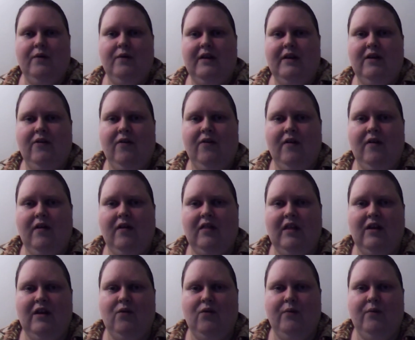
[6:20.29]
would
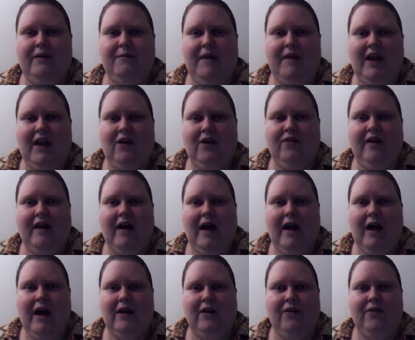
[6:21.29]
that you would make to
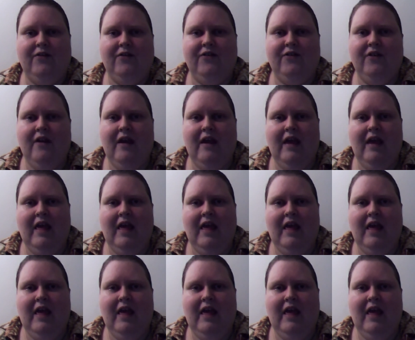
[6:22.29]
Goddess.